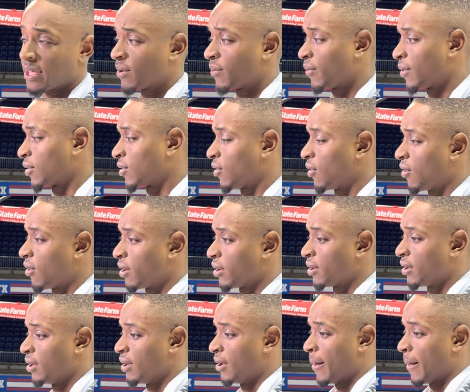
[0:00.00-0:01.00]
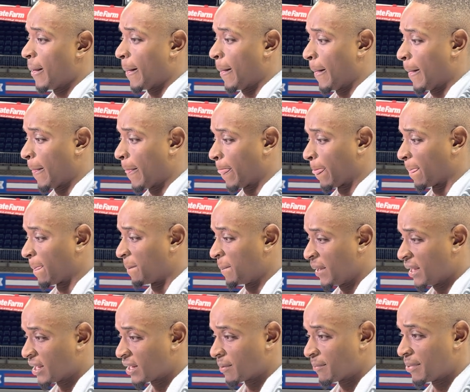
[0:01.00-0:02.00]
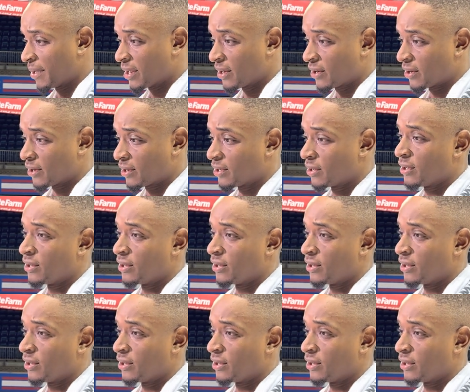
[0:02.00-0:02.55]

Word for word: and work hard, um, being a competitor,